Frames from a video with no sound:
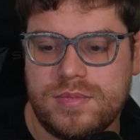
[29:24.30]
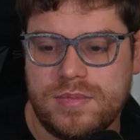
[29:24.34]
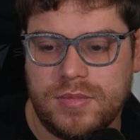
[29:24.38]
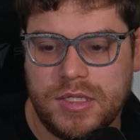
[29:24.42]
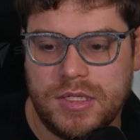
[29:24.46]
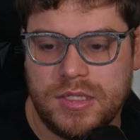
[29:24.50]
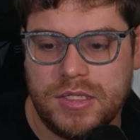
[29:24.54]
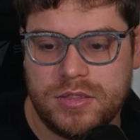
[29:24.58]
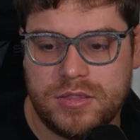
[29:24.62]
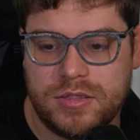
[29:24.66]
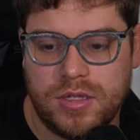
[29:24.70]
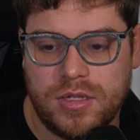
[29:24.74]

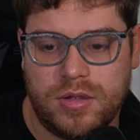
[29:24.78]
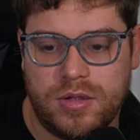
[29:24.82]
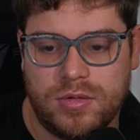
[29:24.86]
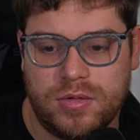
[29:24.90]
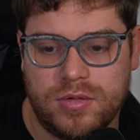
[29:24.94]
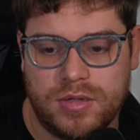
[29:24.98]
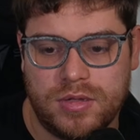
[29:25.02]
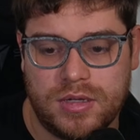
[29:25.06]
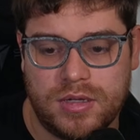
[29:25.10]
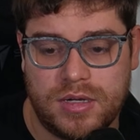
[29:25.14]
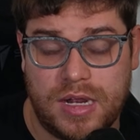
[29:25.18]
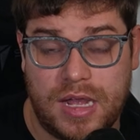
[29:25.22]

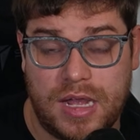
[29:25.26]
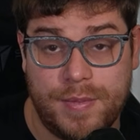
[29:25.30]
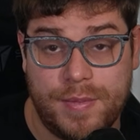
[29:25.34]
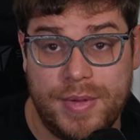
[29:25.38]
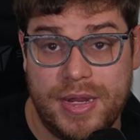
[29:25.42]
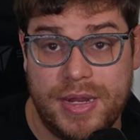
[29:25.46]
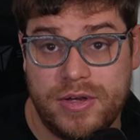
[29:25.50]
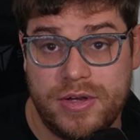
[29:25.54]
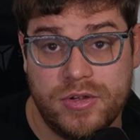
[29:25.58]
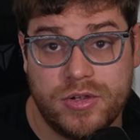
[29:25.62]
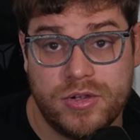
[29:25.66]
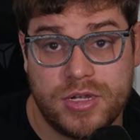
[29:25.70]
So, I
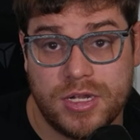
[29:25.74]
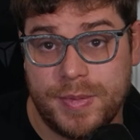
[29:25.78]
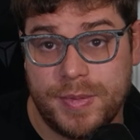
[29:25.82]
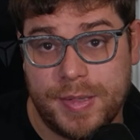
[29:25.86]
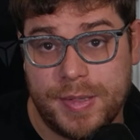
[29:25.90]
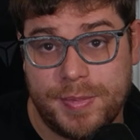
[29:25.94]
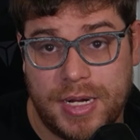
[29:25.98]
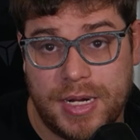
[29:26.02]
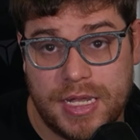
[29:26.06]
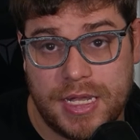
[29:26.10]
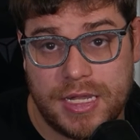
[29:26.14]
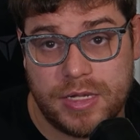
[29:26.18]
mean, you could be
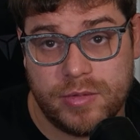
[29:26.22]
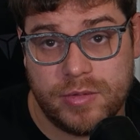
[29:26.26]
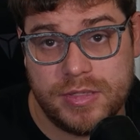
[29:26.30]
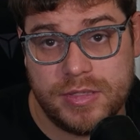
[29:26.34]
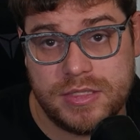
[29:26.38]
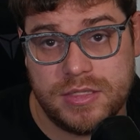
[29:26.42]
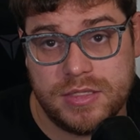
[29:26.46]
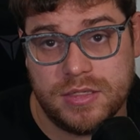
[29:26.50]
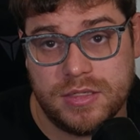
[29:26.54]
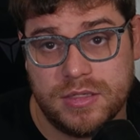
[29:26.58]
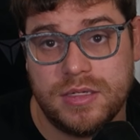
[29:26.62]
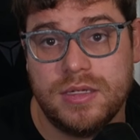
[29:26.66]
playing a
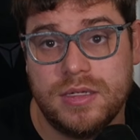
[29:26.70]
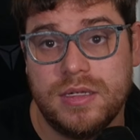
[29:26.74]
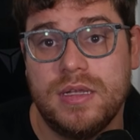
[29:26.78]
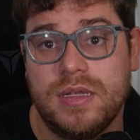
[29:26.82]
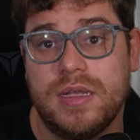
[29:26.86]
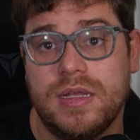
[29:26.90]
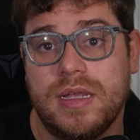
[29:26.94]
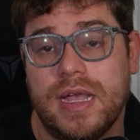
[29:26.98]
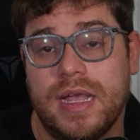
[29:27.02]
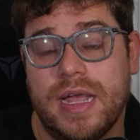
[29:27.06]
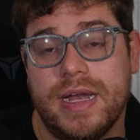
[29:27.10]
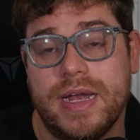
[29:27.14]
wizard
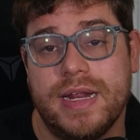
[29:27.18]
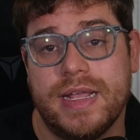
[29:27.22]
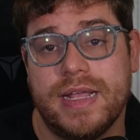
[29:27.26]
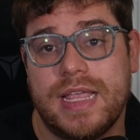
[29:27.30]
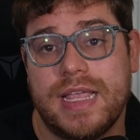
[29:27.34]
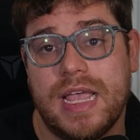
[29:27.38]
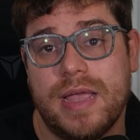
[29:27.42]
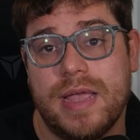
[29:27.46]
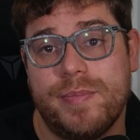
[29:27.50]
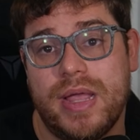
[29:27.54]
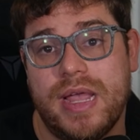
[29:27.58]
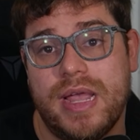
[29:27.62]
in a
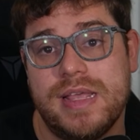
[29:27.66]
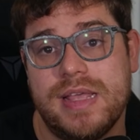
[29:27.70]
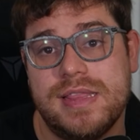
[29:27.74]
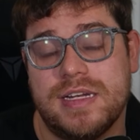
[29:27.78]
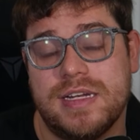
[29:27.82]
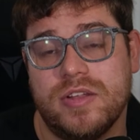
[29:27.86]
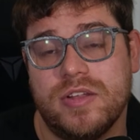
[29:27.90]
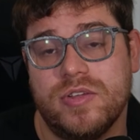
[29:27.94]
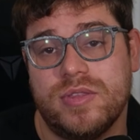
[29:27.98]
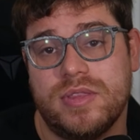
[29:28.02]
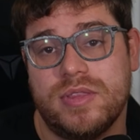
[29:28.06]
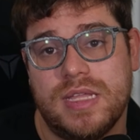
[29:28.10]
campaign that
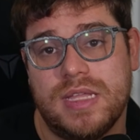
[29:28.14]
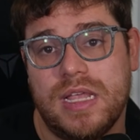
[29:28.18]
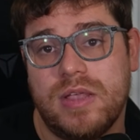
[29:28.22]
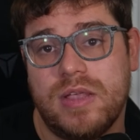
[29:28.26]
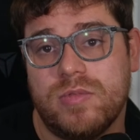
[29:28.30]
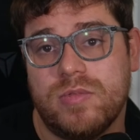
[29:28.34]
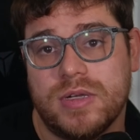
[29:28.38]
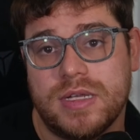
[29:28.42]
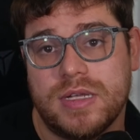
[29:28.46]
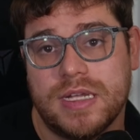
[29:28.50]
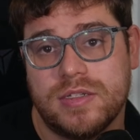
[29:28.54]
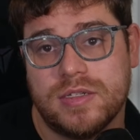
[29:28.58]
you think
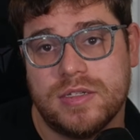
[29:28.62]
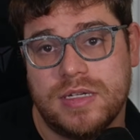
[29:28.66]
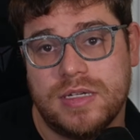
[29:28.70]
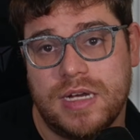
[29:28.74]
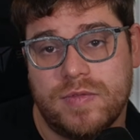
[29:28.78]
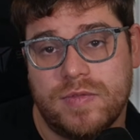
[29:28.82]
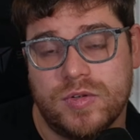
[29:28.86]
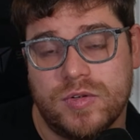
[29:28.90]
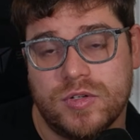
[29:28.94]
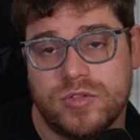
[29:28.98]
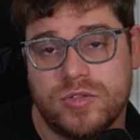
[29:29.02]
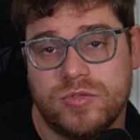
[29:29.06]
will get to
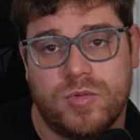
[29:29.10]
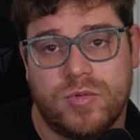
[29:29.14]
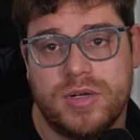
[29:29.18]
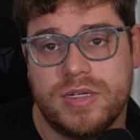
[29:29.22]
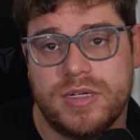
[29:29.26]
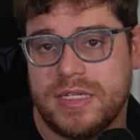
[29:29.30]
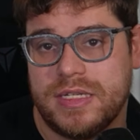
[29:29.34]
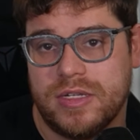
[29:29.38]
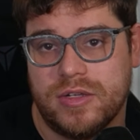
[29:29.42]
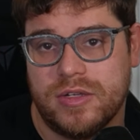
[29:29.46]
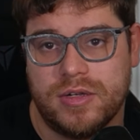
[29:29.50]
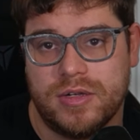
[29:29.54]
level
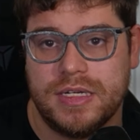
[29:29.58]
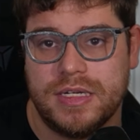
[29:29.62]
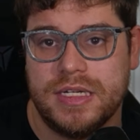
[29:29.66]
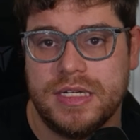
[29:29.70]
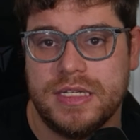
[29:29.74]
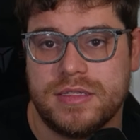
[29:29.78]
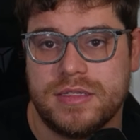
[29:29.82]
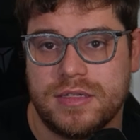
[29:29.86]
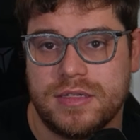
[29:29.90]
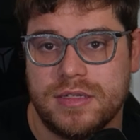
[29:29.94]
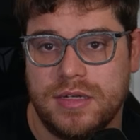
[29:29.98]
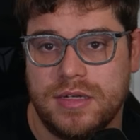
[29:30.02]
20 or at
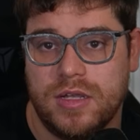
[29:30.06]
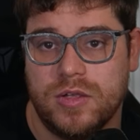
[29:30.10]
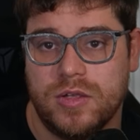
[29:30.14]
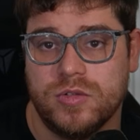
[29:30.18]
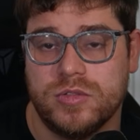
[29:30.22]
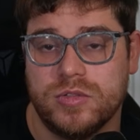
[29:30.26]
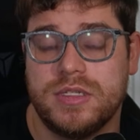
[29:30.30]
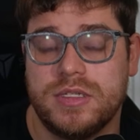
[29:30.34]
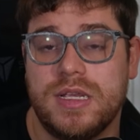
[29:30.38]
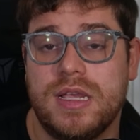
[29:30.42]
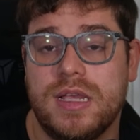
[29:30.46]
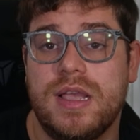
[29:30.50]
least
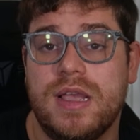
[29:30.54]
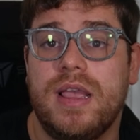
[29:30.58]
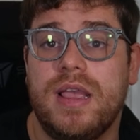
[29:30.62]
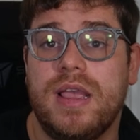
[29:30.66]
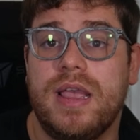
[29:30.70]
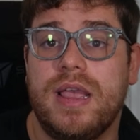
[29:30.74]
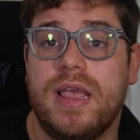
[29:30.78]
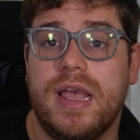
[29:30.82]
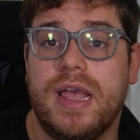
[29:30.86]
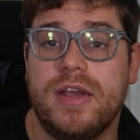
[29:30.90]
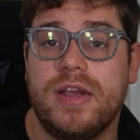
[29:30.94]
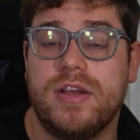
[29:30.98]
close.
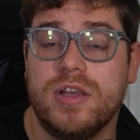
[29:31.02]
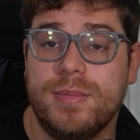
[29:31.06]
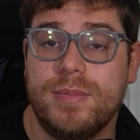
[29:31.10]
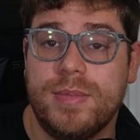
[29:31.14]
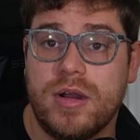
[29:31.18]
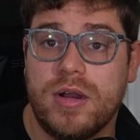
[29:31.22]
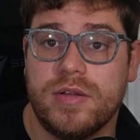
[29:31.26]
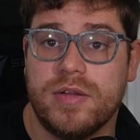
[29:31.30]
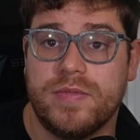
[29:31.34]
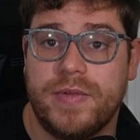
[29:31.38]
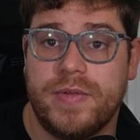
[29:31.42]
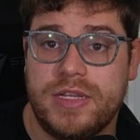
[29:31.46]
And your
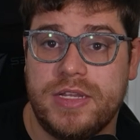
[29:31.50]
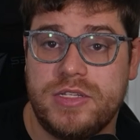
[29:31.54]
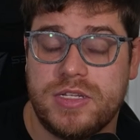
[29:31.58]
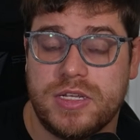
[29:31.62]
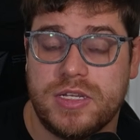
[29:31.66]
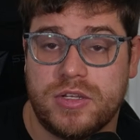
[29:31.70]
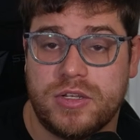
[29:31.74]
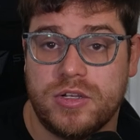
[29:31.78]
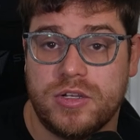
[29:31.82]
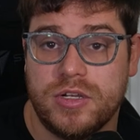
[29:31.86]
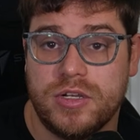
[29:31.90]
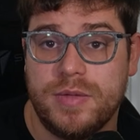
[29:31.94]
motivation
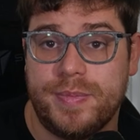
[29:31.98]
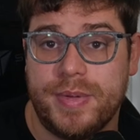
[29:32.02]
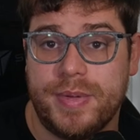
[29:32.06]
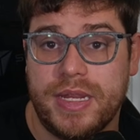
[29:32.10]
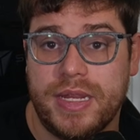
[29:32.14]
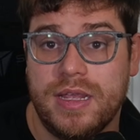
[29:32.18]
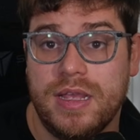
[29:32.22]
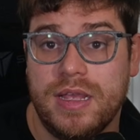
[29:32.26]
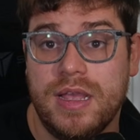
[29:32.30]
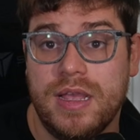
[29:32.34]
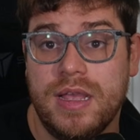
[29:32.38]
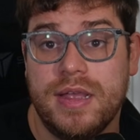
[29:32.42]
could
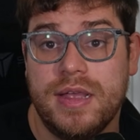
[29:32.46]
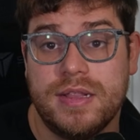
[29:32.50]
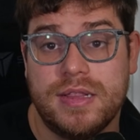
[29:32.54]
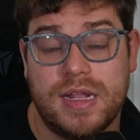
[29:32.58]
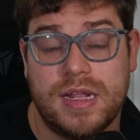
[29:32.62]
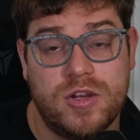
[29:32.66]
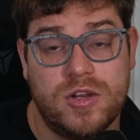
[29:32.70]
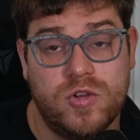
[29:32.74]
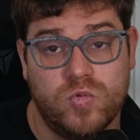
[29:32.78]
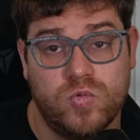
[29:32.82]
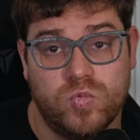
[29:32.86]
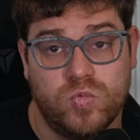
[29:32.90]
be that
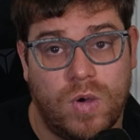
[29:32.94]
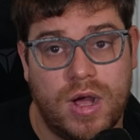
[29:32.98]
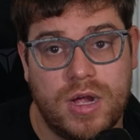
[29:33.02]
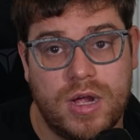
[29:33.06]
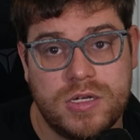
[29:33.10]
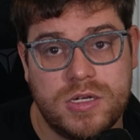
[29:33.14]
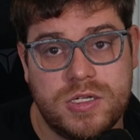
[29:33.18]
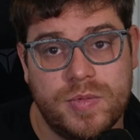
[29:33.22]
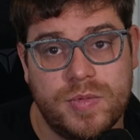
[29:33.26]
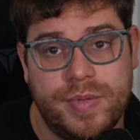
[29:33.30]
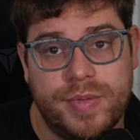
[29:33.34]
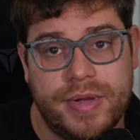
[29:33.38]
you want
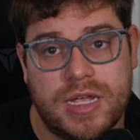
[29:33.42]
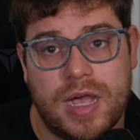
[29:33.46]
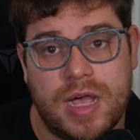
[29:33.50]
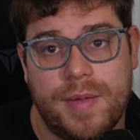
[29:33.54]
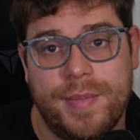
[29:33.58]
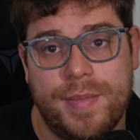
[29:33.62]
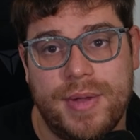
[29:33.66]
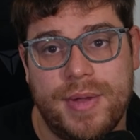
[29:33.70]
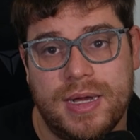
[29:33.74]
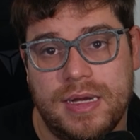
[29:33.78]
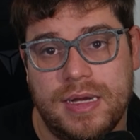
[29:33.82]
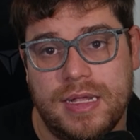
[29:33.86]
to become
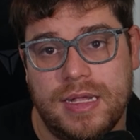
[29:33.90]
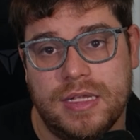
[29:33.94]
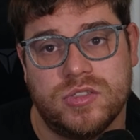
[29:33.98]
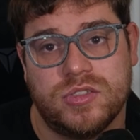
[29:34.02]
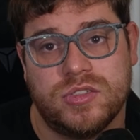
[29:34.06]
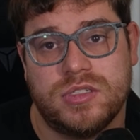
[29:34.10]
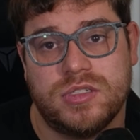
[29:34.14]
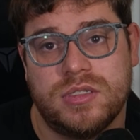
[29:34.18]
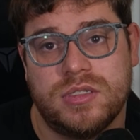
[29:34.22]
a lich.